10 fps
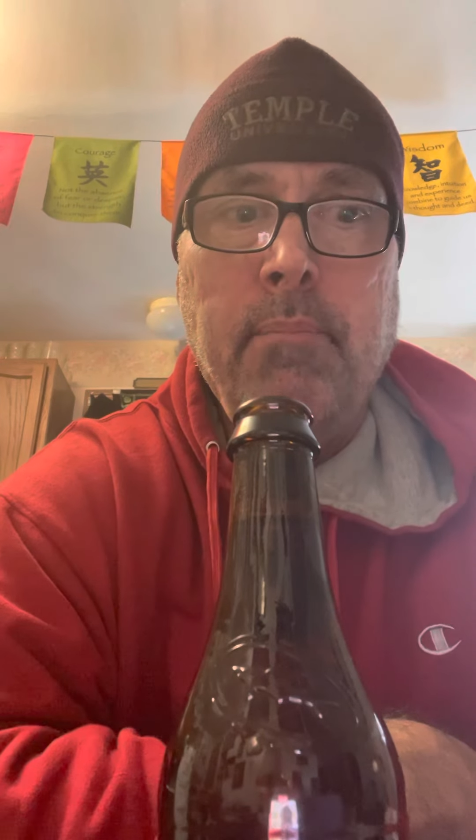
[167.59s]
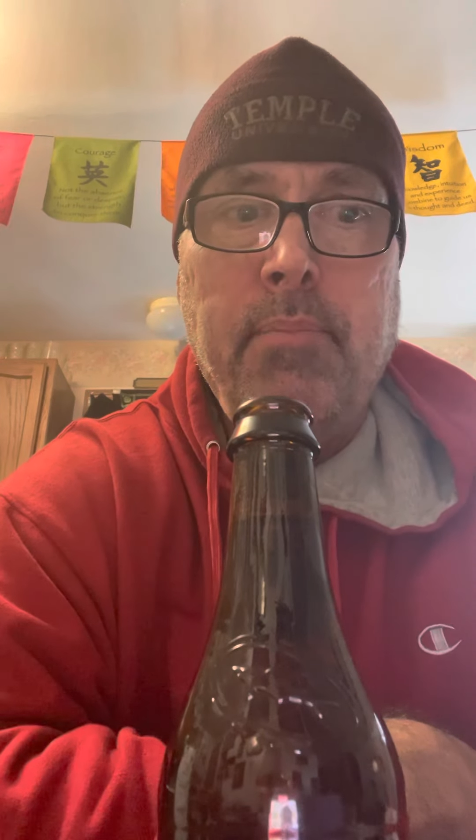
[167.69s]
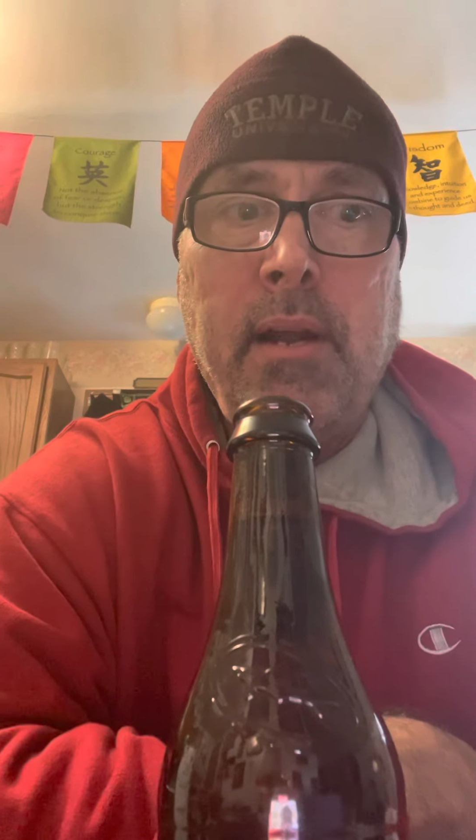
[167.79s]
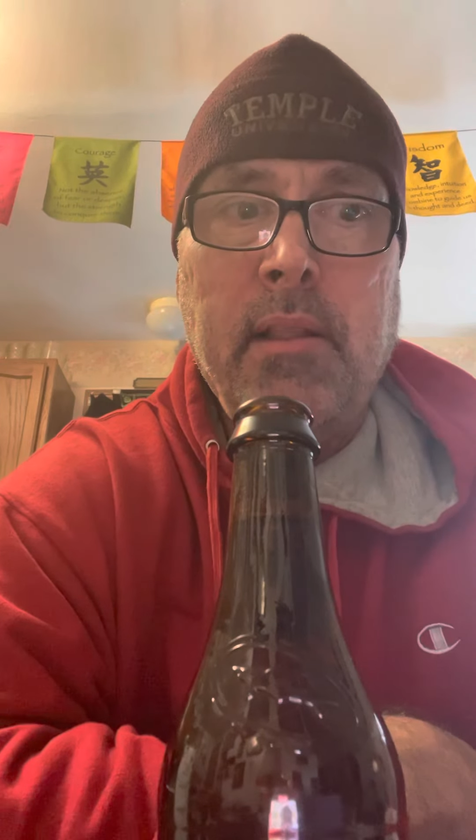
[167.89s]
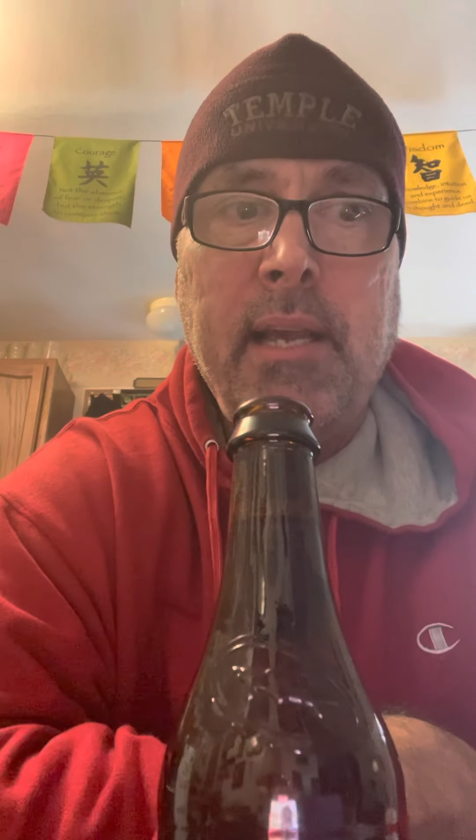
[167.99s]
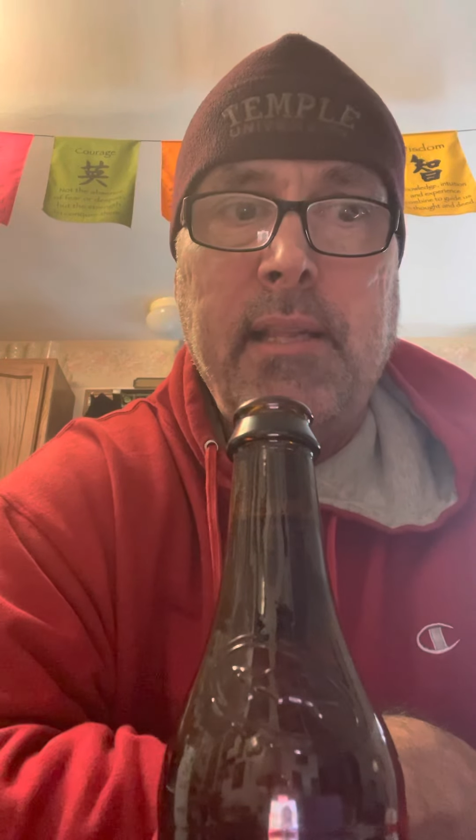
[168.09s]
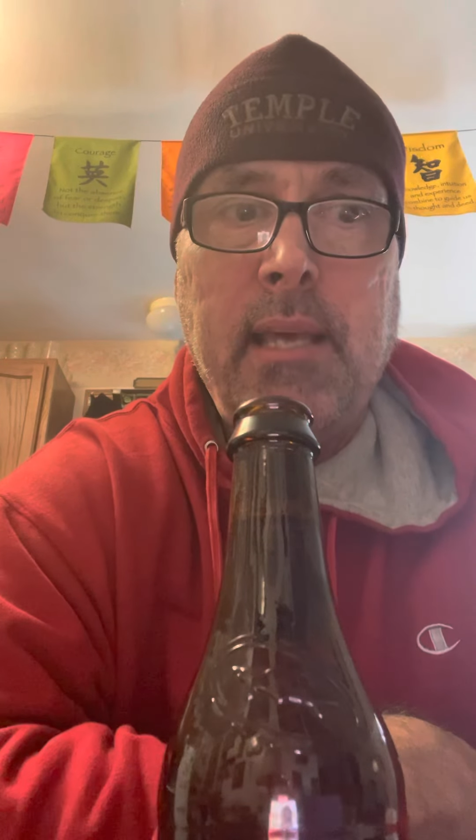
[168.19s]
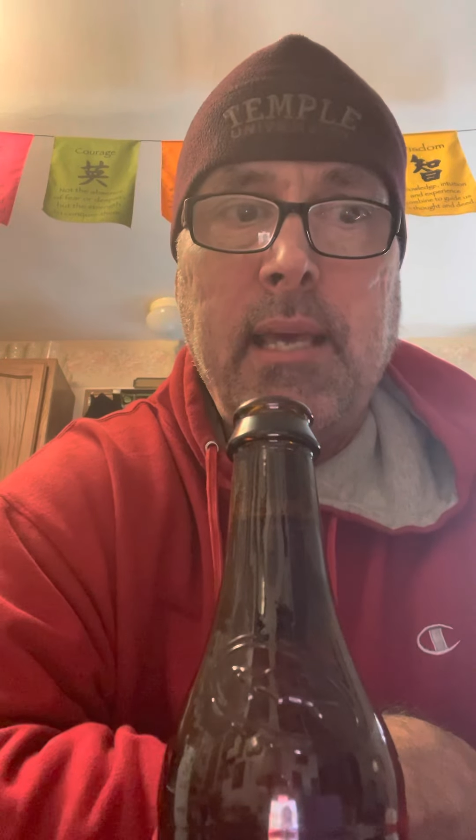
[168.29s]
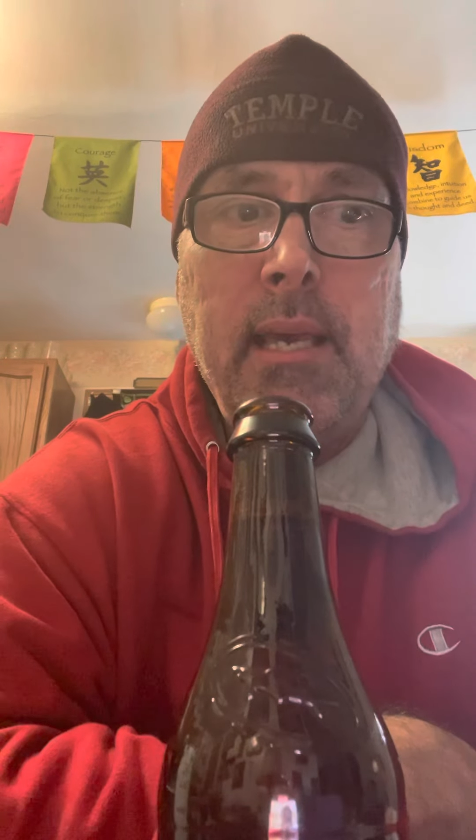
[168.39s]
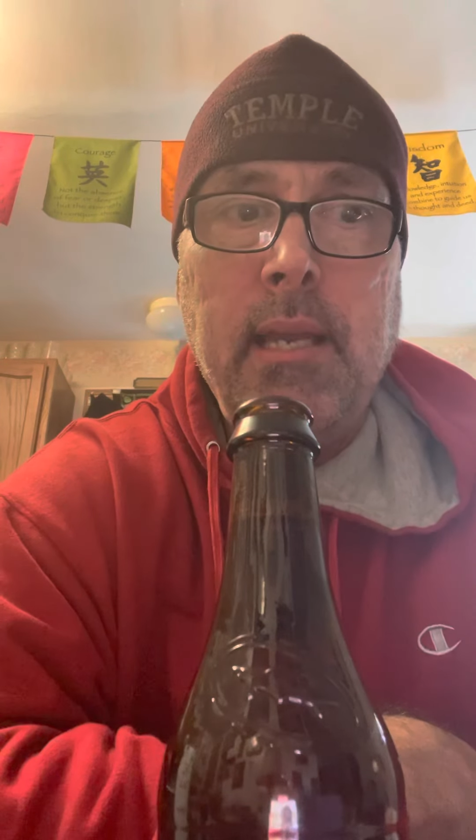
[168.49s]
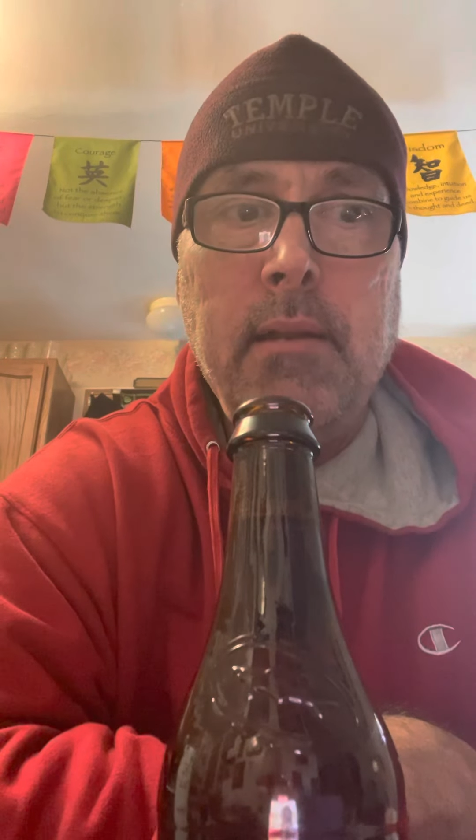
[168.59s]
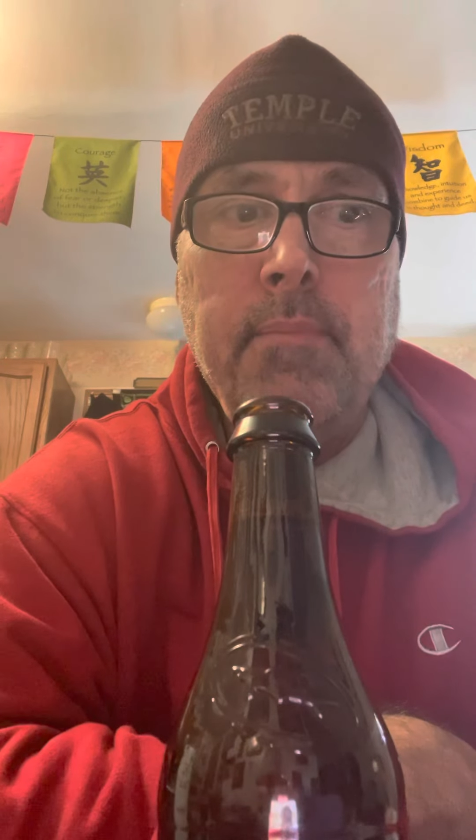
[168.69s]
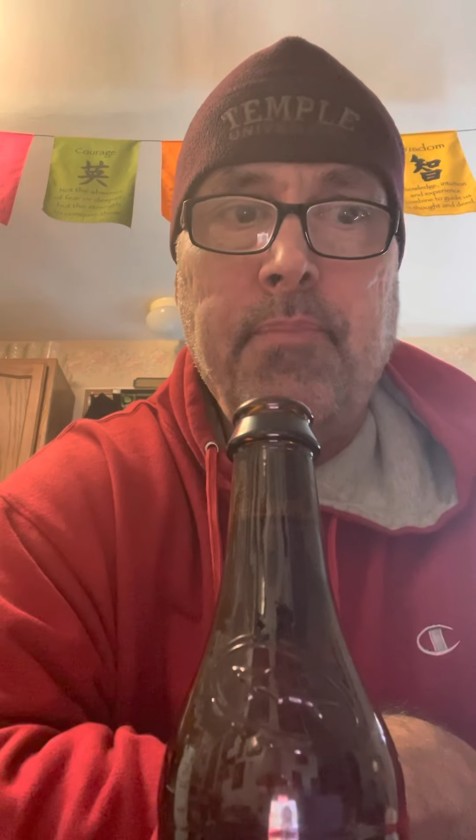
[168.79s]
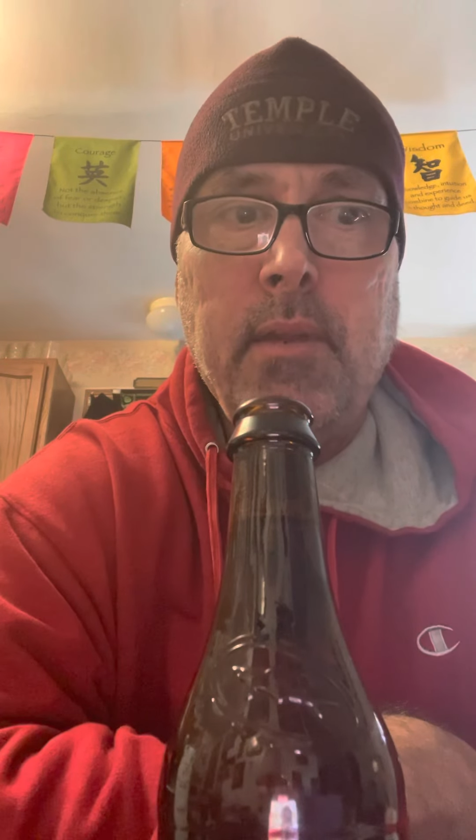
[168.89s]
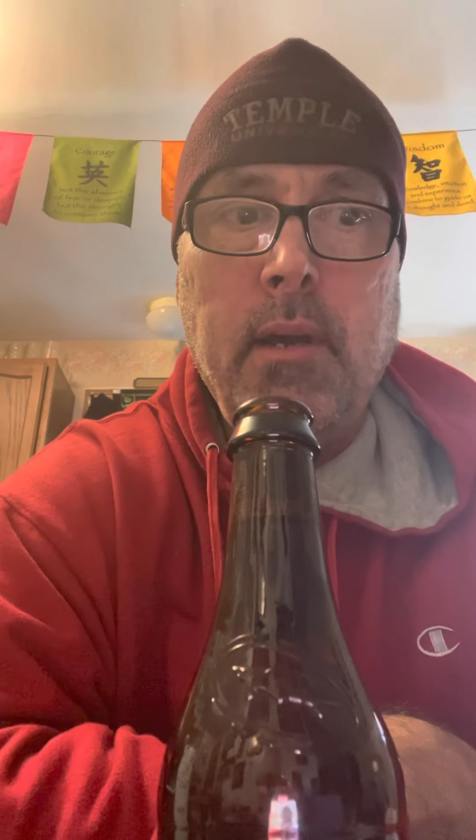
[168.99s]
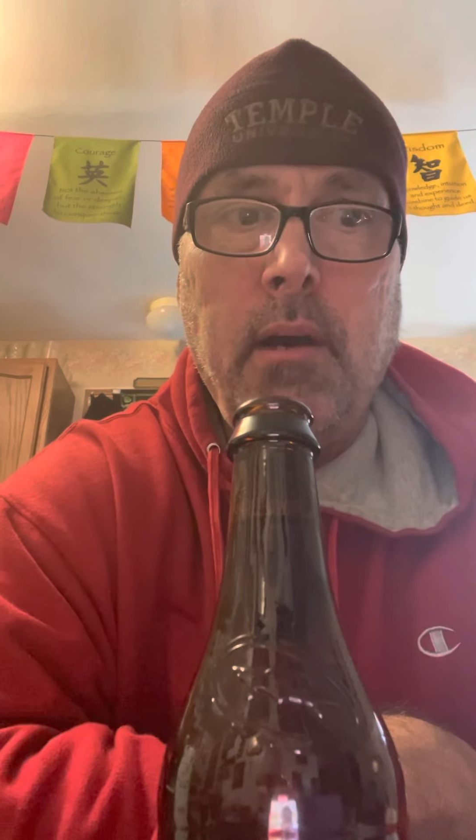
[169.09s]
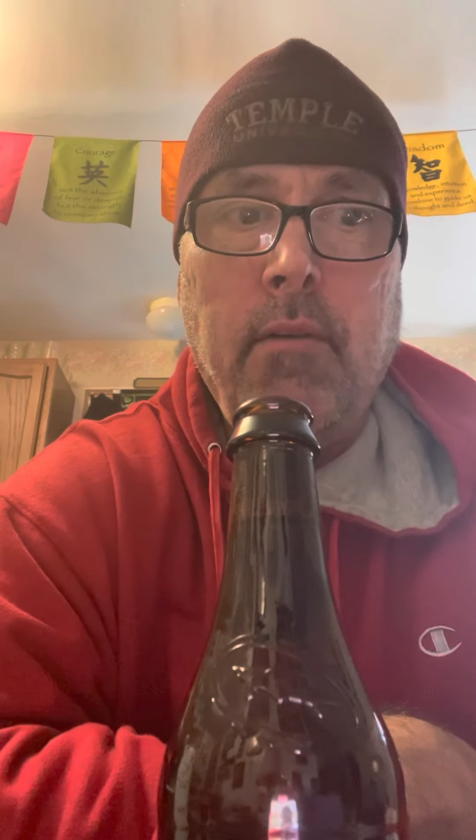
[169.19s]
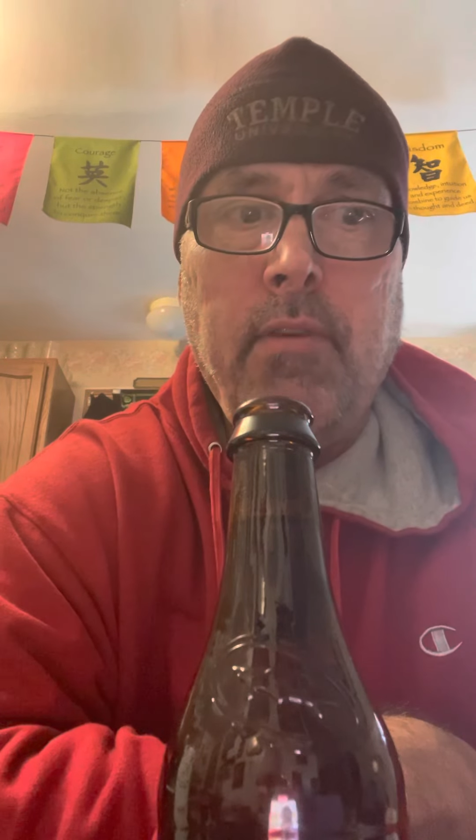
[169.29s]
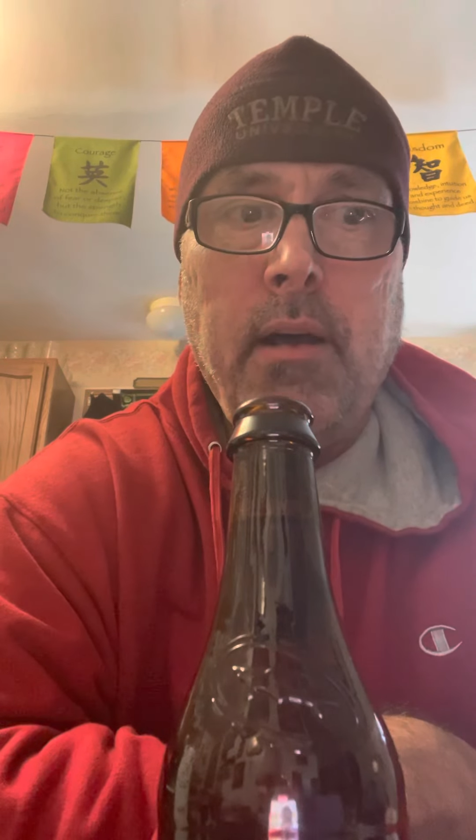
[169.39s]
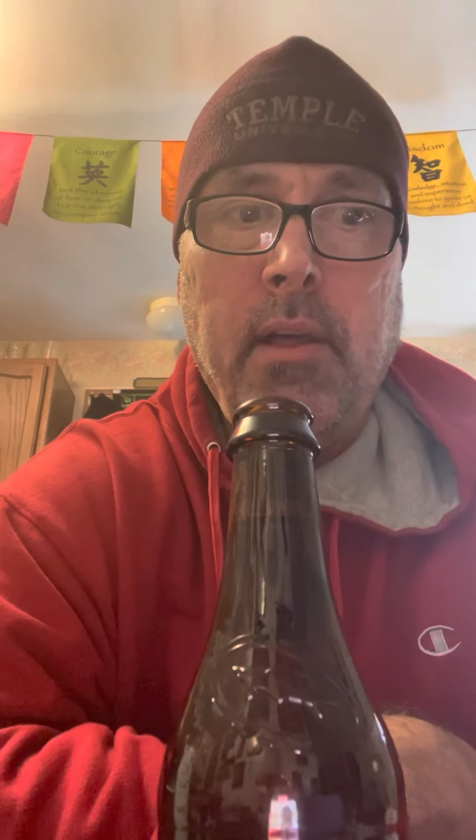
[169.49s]
But I like the heat
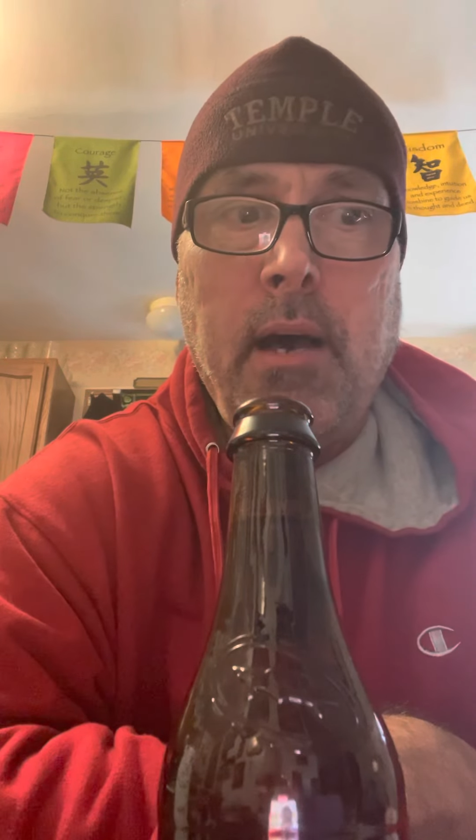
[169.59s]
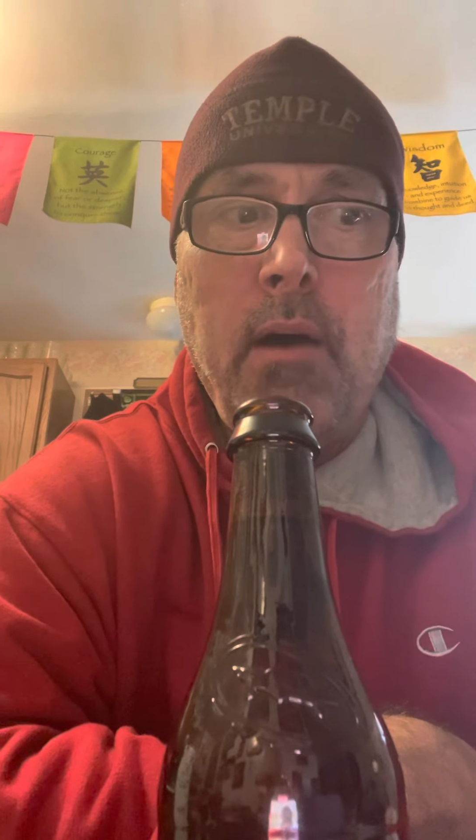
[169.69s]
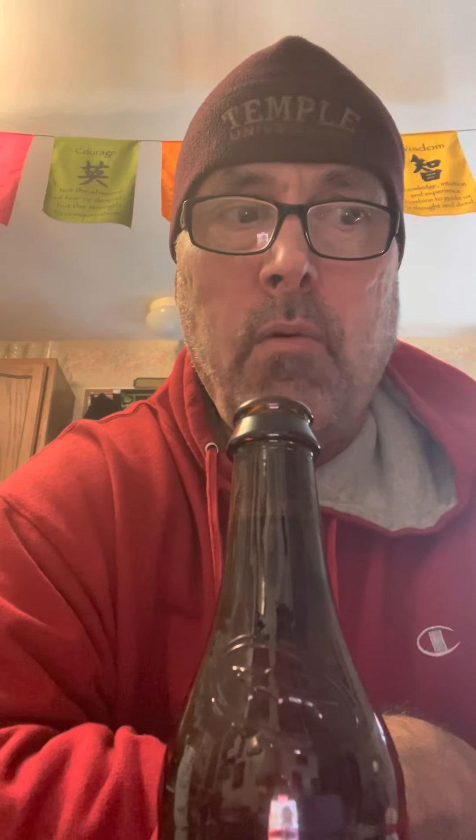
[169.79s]
of the hot